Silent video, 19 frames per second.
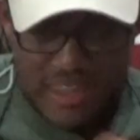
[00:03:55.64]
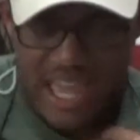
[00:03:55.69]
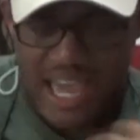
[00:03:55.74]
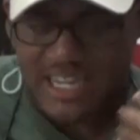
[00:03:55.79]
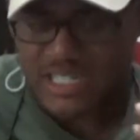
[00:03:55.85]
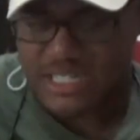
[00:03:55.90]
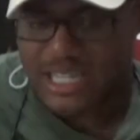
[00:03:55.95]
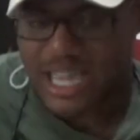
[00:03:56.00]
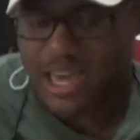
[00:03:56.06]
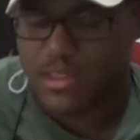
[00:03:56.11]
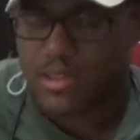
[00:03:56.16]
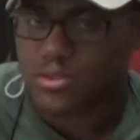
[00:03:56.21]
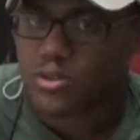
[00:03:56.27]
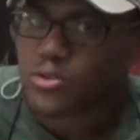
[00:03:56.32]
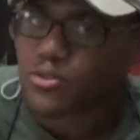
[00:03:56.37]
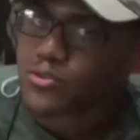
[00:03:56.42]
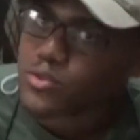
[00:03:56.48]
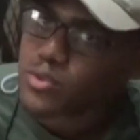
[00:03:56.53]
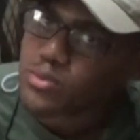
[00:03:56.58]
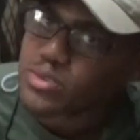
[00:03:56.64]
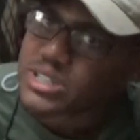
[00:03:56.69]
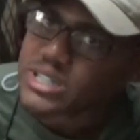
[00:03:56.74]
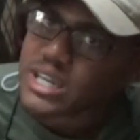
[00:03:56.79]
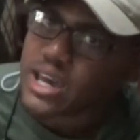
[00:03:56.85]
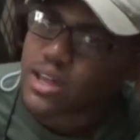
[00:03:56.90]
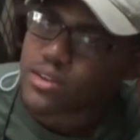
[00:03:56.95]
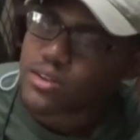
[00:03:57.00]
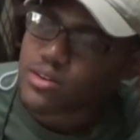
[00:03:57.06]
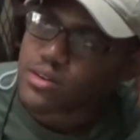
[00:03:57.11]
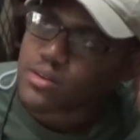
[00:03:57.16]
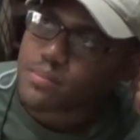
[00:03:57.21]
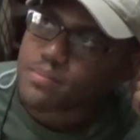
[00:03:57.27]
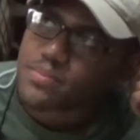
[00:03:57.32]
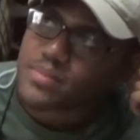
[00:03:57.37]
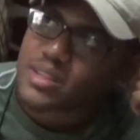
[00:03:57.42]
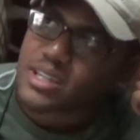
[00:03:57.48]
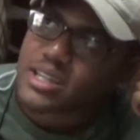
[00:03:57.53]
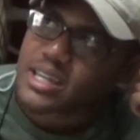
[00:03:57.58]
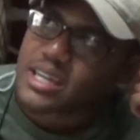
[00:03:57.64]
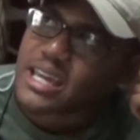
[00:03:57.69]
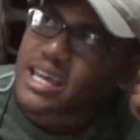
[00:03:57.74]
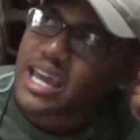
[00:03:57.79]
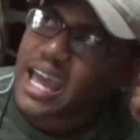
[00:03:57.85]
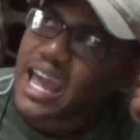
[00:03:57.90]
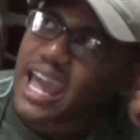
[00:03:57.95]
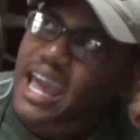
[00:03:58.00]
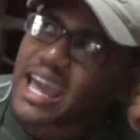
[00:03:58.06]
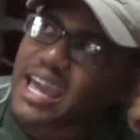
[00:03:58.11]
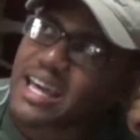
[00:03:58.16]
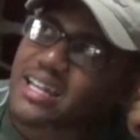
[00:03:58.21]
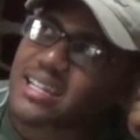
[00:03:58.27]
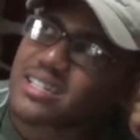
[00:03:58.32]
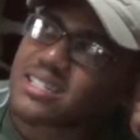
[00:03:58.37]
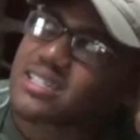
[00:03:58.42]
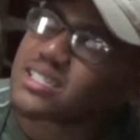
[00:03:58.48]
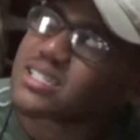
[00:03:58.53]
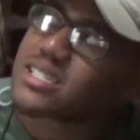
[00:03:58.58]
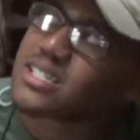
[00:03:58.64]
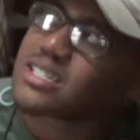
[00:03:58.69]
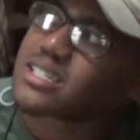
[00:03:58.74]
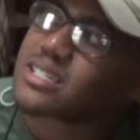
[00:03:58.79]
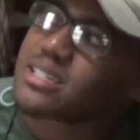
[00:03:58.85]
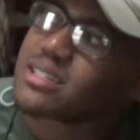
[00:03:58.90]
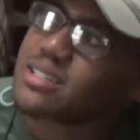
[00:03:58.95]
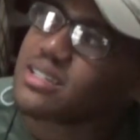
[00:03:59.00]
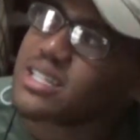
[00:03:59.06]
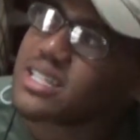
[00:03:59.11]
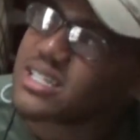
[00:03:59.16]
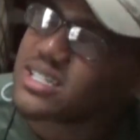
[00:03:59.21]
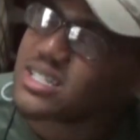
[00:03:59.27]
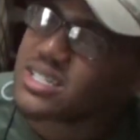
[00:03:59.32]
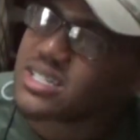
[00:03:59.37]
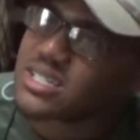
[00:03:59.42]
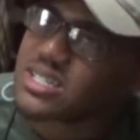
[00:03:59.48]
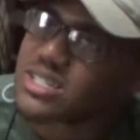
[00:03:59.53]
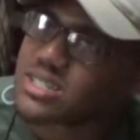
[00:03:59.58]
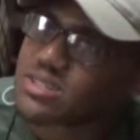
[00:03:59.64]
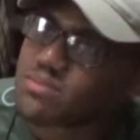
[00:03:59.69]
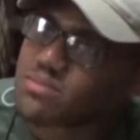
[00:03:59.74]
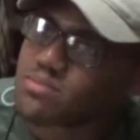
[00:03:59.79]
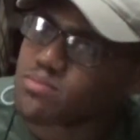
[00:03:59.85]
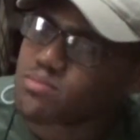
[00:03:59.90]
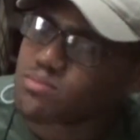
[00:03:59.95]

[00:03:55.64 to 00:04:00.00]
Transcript: they had to gather their food together. And this is